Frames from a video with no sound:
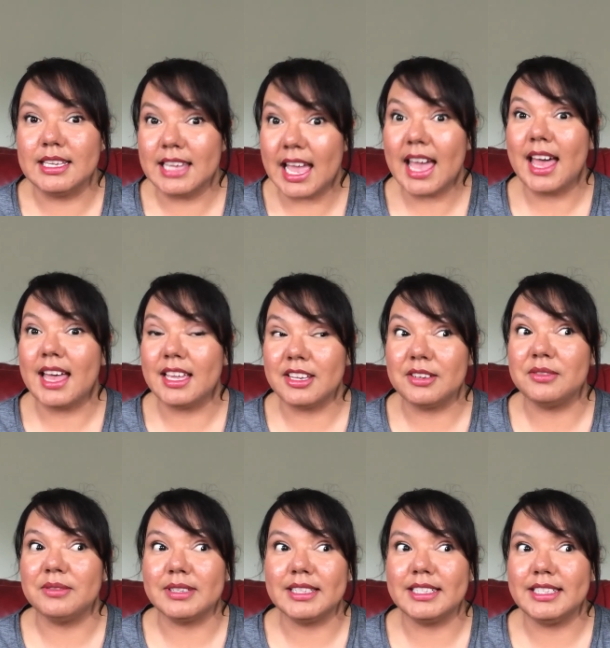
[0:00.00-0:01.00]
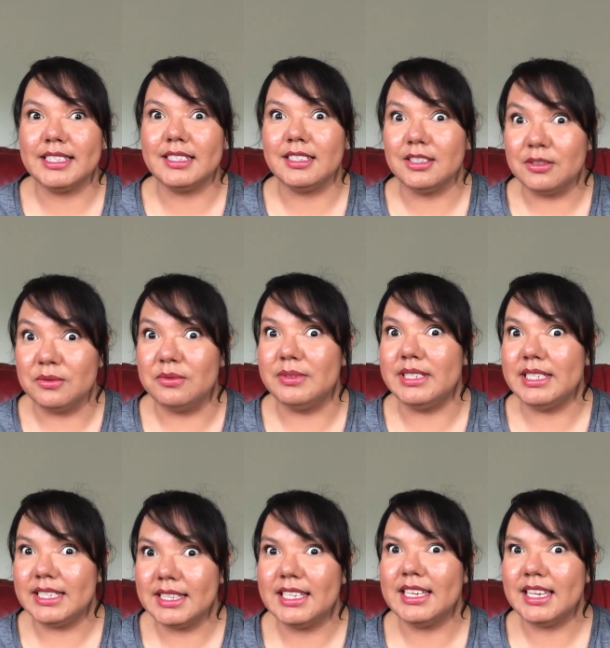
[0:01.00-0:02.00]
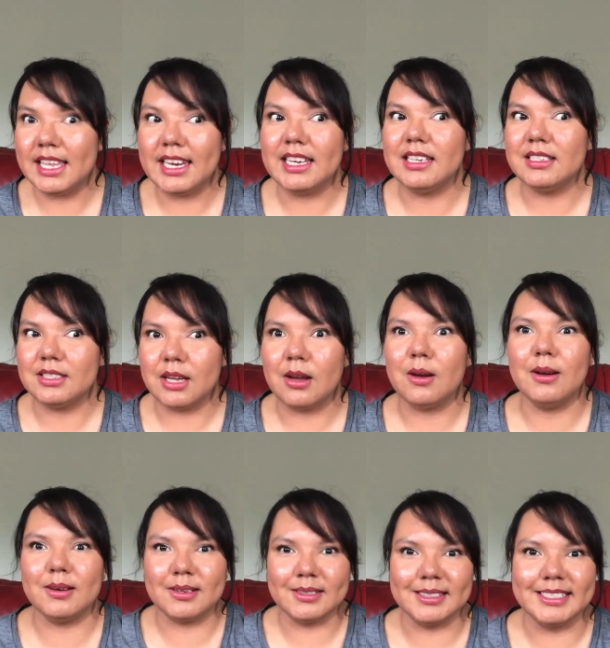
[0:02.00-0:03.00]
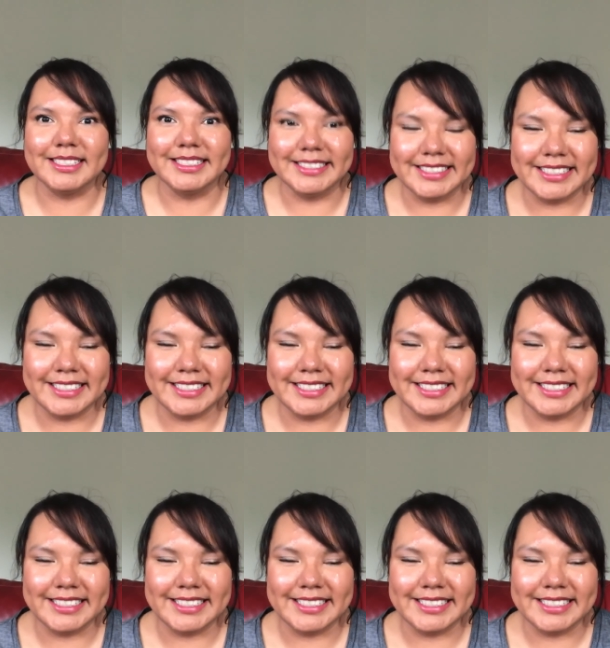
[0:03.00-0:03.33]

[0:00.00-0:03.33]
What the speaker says: yeah, you're really getting toned.